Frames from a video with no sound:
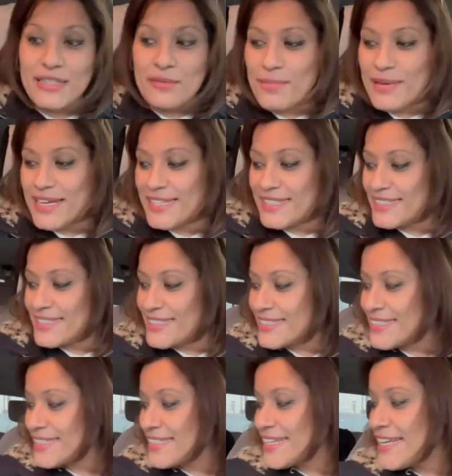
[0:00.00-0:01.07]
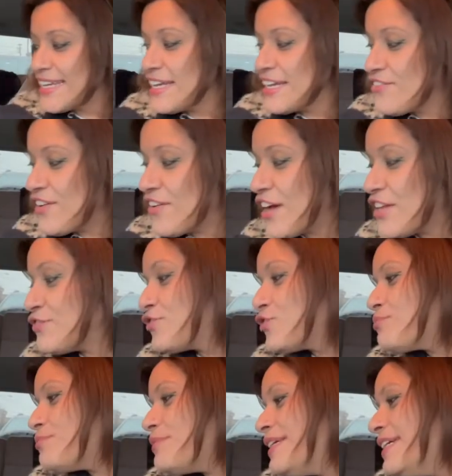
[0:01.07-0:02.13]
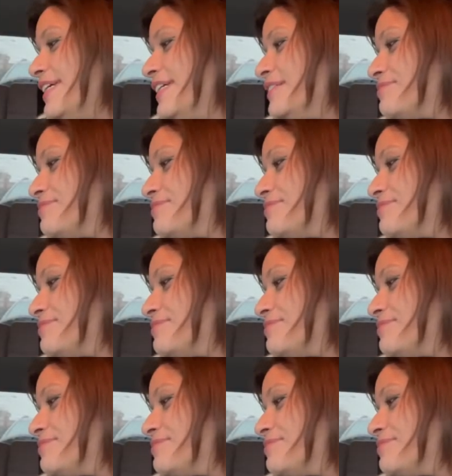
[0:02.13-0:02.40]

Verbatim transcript: the best as for me